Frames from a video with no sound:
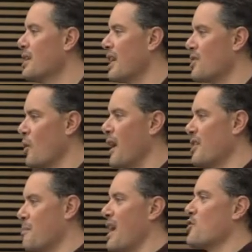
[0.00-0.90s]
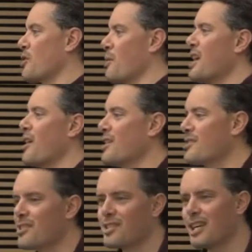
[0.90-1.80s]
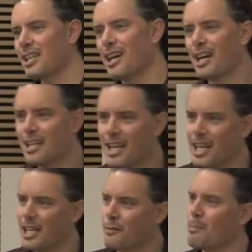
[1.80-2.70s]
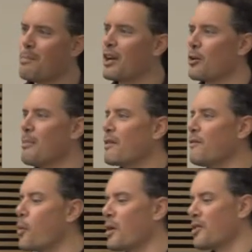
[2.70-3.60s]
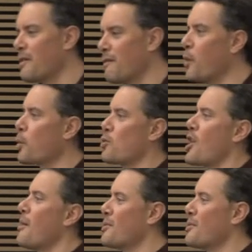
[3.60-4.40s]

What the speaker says: And so I think magic crayons is like an even better metaphor than Photoshop,